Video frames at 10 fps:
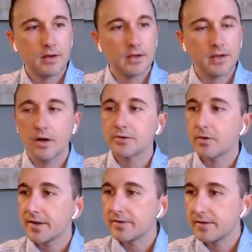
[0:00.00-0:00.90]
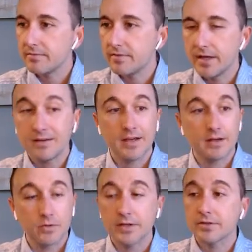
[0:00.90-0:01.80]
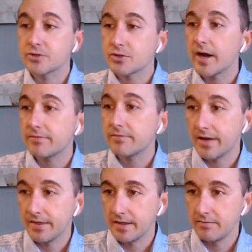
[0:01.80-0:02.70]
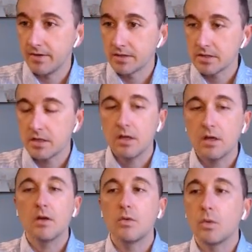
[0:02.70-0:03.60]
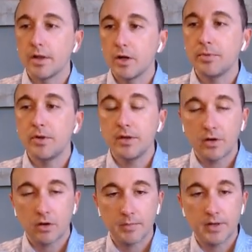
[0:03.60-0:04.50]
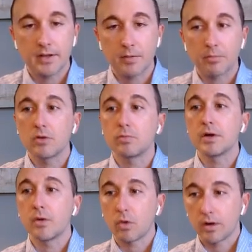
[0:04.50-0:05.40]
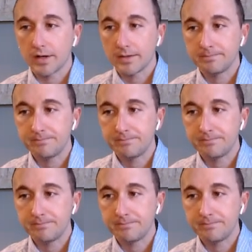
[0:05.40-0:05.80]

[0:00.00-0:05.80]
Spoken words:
characterizing the event and risk stratifying the event will help you determine the appropriate workup.